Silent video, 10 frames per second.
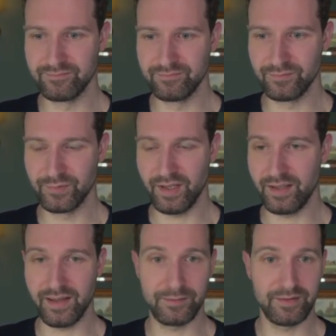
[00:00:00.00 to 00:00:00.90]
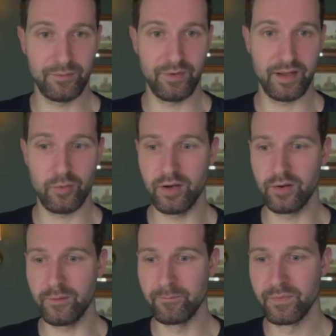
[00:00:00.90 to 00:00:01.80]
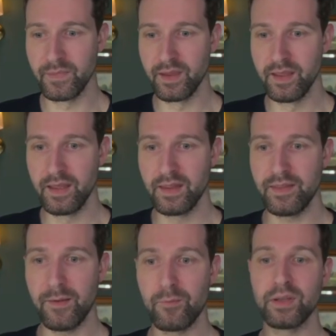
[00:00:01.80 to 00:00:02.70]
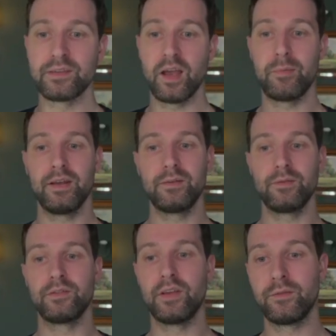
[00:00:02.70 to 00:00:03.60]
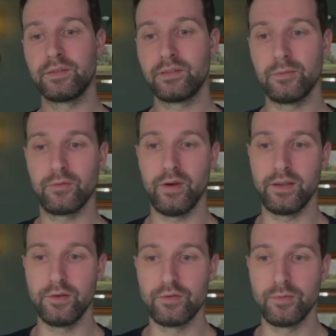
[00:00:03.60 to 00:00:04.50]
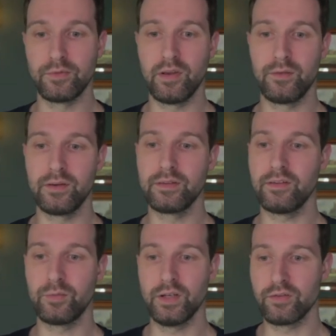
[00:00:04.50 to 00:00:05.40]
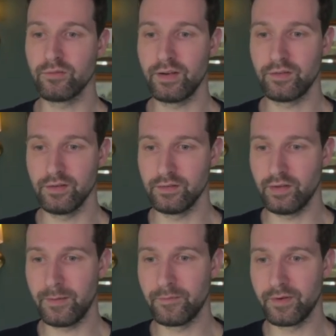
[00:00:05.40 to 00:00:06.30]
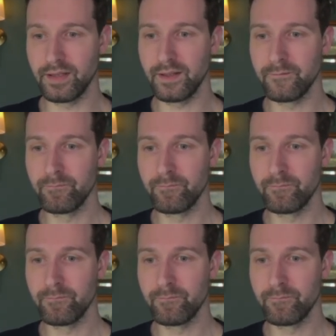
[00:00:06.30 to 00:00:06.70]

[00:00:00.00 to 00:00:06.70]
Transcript: So yeah, that simplified it quite a lot. Then we set up our different services. So we've got our YouTube service, our tweet generation, and Typefully.